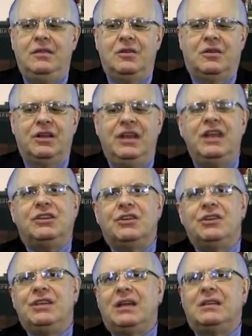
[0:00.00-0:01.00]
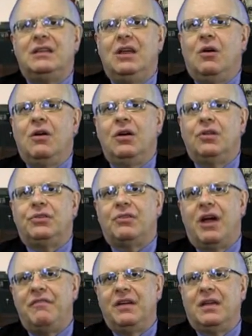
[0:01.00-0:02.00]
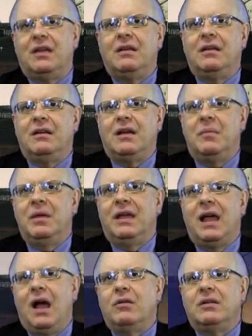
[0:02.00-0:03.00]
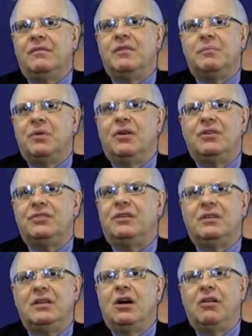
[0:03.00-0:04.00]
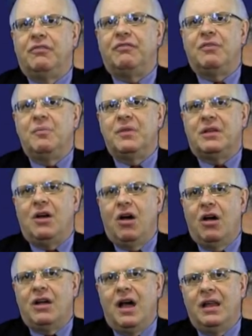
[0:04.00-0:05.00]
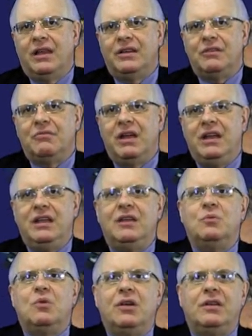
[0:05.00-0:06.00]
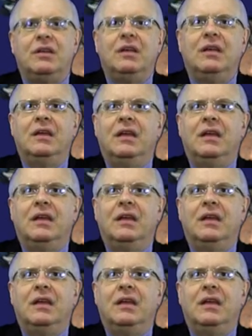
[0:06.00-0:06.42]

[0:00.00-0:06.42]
You can interdict the oil traffic coming out of the Persian Gulf, from the Karg Island Iranian one